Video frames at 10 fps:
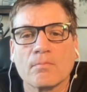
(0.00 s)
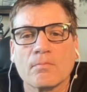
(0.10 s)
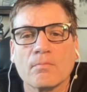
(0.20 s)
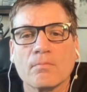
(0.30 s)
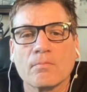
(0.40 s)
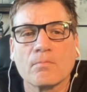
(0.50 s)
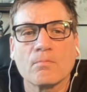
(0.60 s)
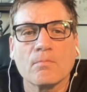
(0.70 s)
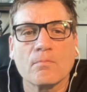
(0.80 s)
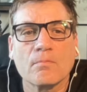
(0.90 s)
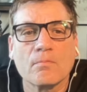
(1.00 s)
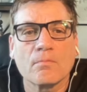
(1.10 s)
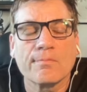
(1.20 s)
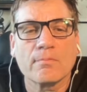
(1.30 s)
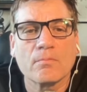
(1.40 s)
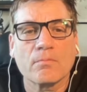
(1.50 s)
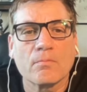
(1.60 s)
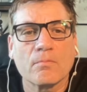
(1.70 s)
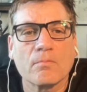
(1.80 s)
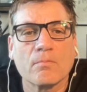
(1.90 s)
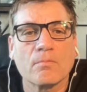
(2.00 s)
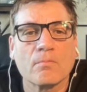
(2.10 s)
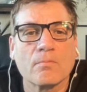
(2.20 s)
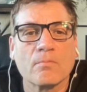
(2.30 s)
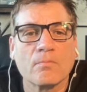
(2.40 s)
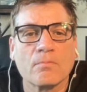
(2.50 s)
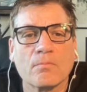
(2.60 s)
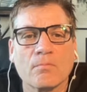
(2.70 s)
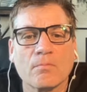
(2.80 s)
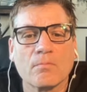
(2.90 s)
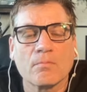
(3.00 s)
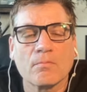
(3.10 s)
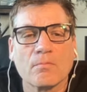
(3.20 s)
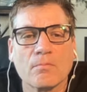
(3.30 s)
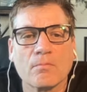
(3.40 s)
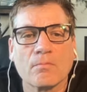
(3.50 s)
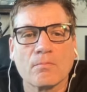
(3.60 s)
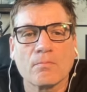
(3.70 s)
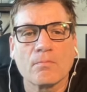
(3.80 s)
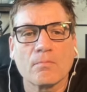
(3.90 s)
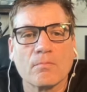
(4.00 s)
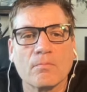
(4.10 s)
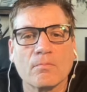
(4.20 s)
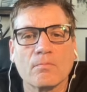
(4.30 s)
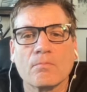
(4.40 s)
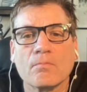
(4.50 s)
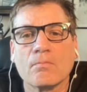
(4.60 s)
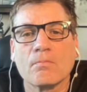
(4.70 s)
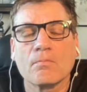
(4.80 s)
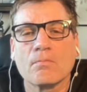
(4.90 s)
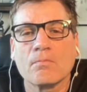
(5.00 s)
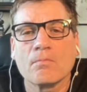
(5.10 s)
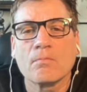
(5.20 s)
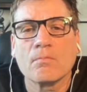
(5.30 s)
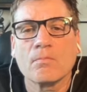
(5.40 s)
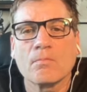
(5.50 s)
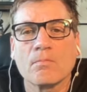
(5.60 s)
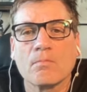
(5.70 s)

(silent)